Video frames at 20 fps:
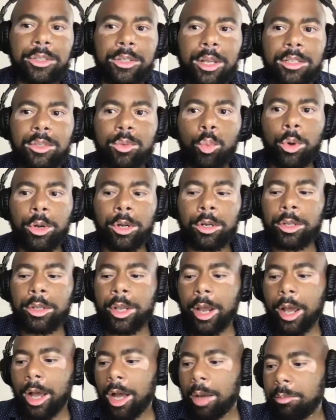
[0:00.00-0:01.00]
that's one of
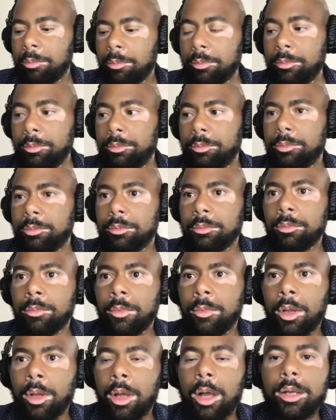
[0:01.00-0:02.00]
the,
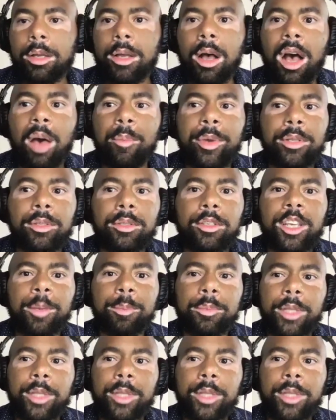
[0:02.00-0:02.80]
a common tip